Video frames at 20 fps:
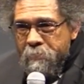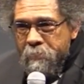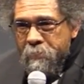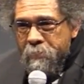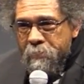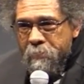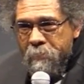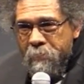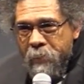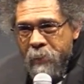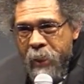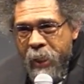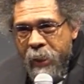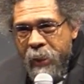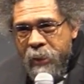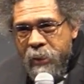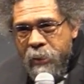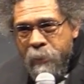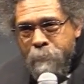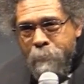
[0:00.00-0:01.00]
You're not a
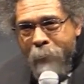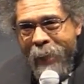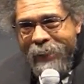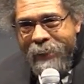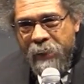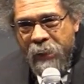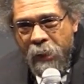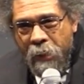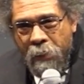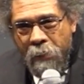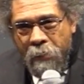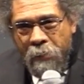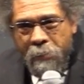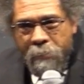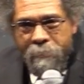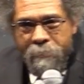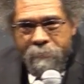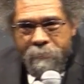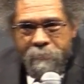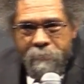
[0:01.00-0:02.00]
spectacle.
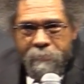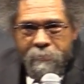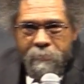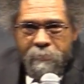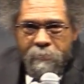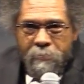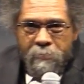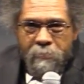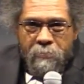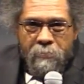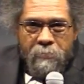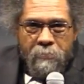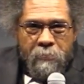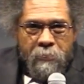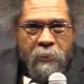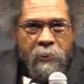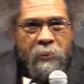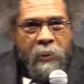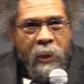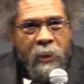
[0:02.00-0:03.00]

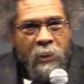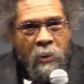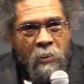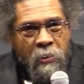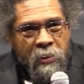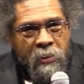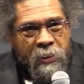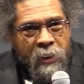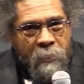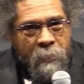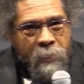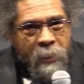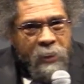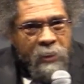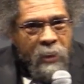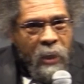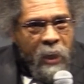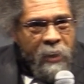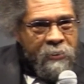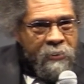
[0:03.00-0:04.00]
I go to some of these
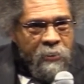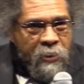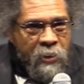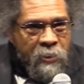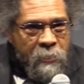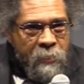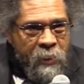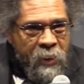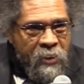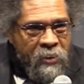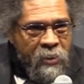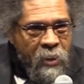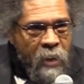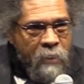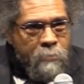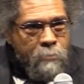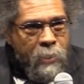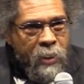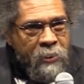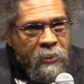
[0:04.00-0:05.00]
concerts with these young
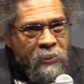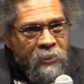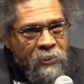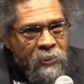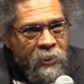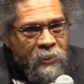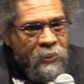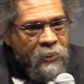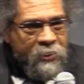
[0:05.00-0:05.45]
brothers and sisters,